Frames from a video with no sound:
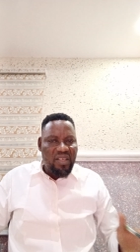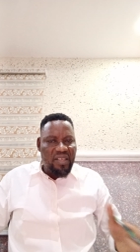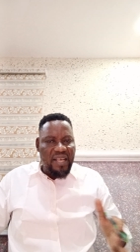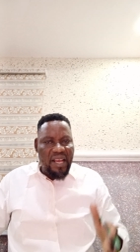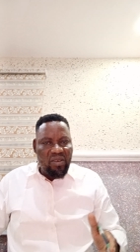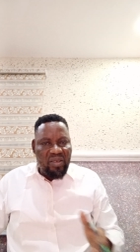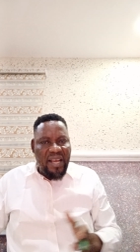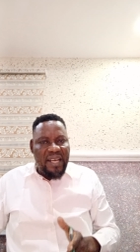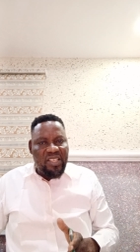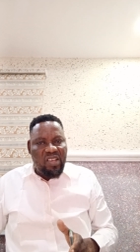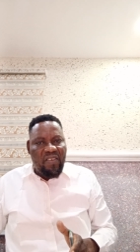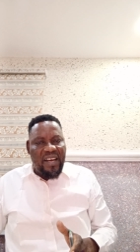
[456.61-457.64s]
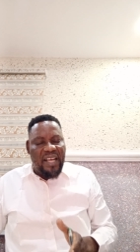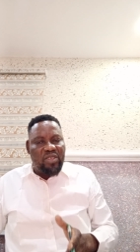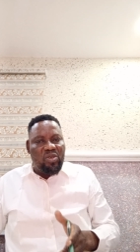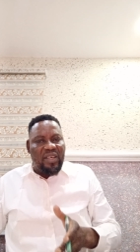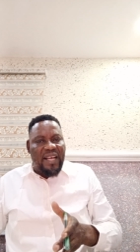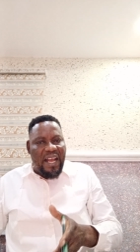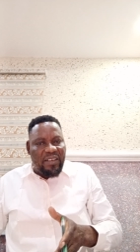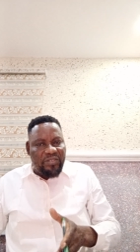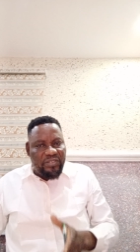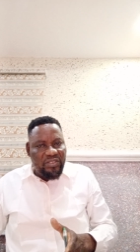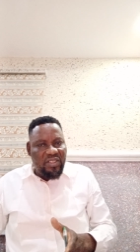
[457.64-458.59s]
Then you now discover that you
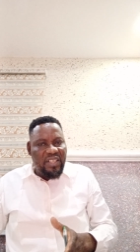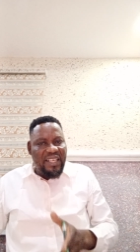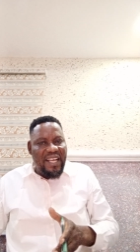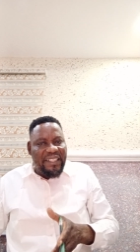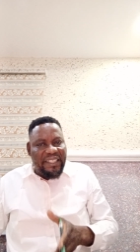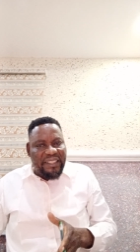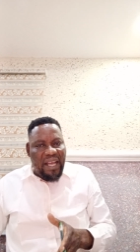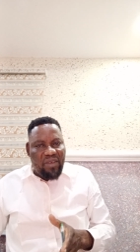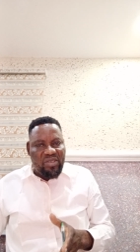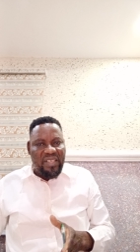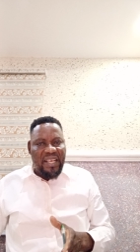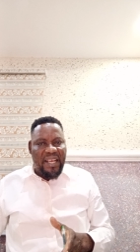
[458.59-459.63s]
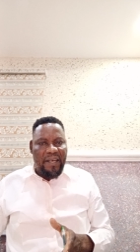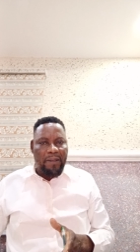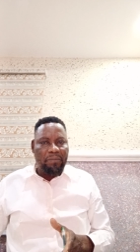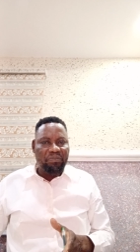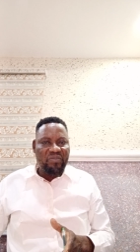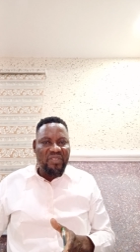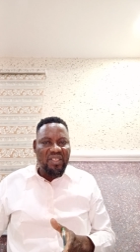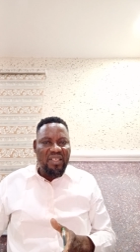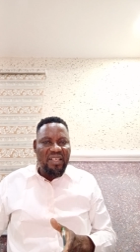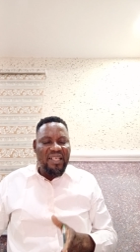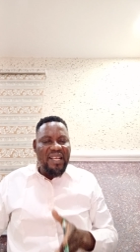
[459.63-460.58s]
have 80,000 naira.
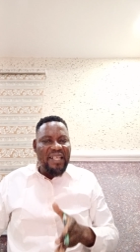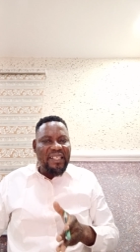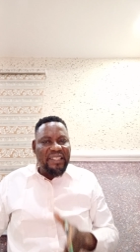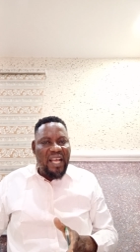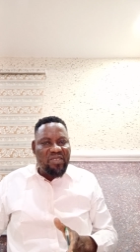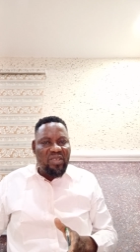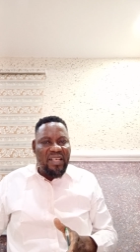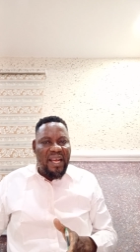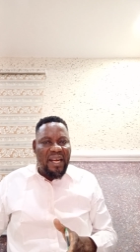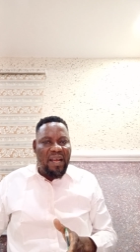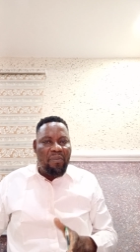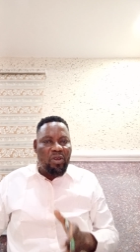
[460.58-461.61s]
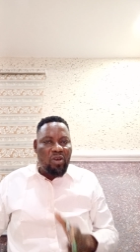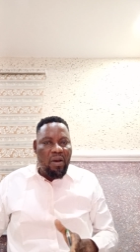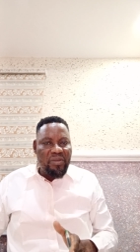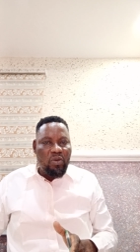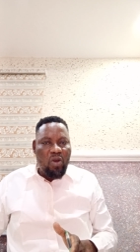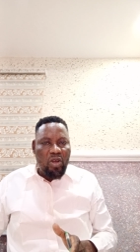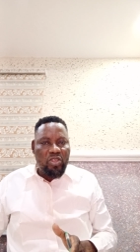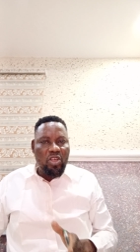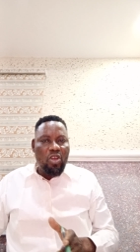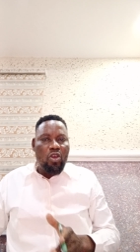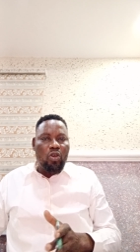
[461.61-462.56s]
80,000 naira becomes the
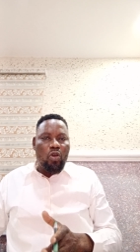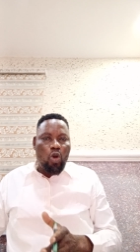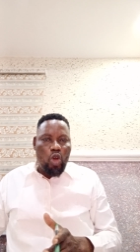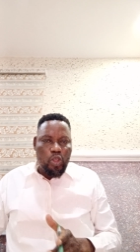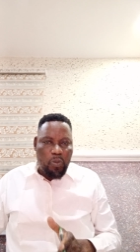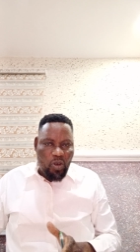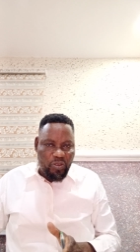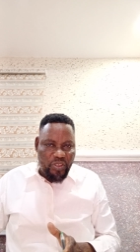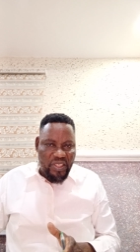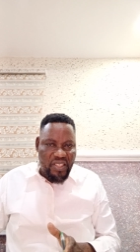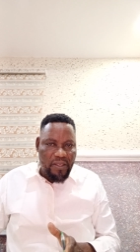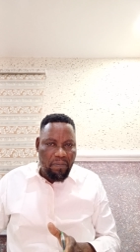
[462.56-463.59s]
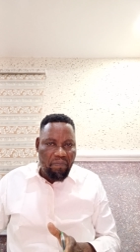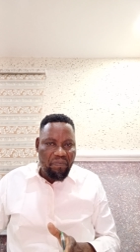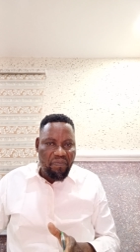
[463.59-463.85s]
what? Gross profits.